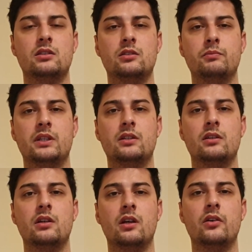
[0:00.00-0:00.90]
mental
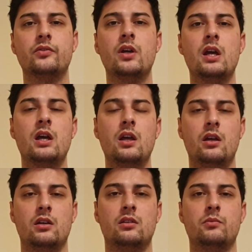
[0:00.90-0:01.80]
health,
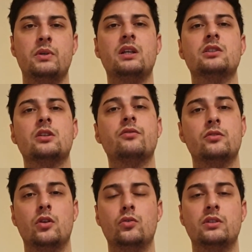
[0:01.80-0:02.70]
because of
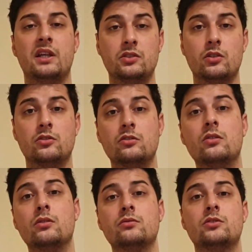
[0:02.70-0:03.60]
low
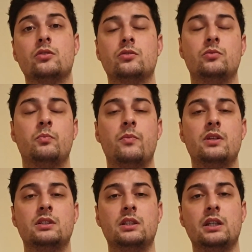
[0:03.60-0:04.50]
testosterone. So
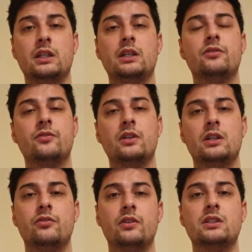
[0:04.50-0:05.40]

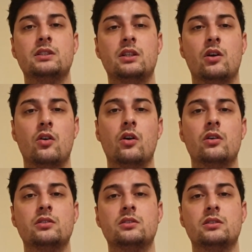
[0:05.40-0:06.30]
if it's the
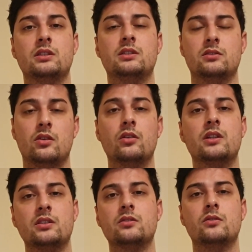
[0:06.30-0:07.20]
cause, it's low
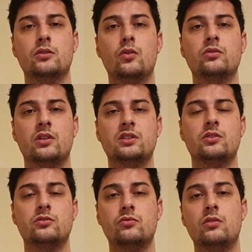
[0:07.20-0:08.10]

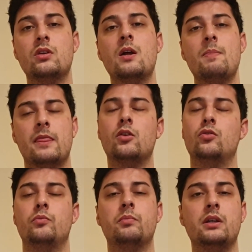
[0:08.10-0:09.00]
testosterone, they
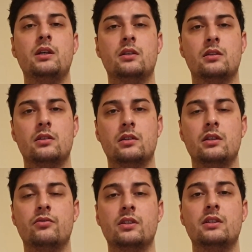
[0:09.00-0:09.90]
will be
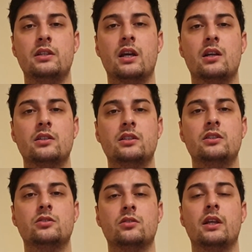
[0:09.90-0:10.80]
given TRT,
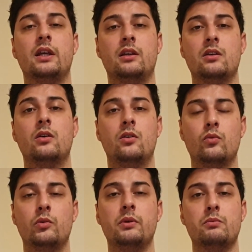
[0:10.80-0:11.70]
so they
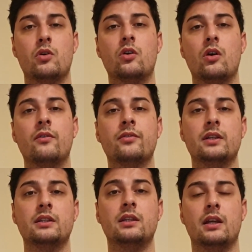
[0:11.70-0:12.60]
will be more
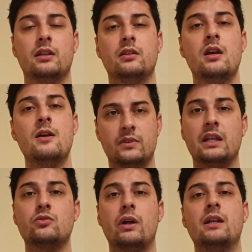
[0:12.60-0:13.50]
confident, and
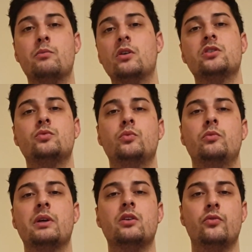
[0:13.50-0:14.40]
that's why anabolics will
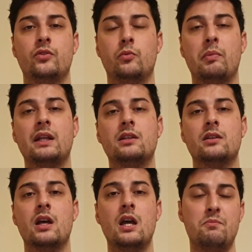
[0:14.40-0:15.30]
make you feel
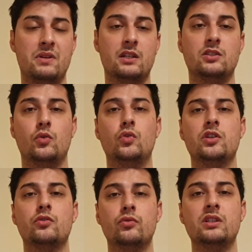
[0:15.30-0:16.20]
better, because they will
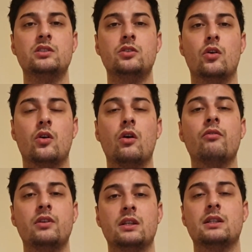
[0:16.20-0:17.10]
increase your
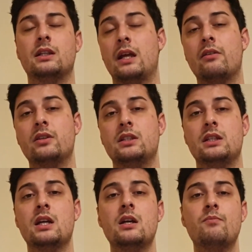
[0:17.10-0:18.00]
confidence and everything,
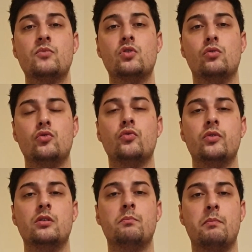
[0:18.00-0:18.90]
so you
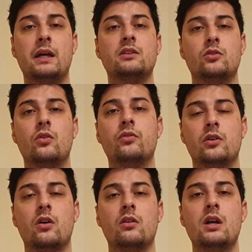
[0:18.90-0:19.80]
feel better
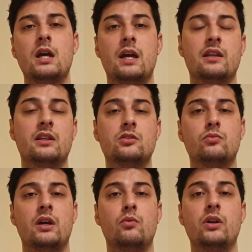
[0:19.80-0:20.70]
overall. And that's
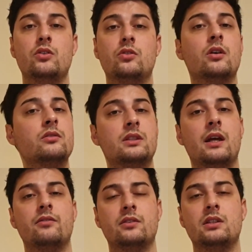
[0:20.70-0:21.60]
why when you don't
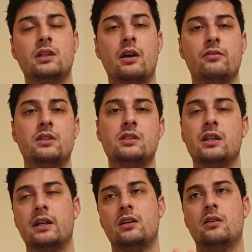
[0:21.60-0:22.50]
have this
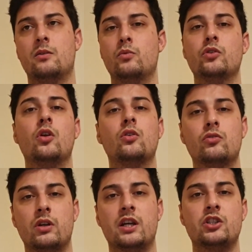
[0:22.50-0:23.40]
like hormonal
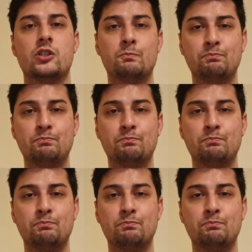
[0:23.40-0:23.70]
crash,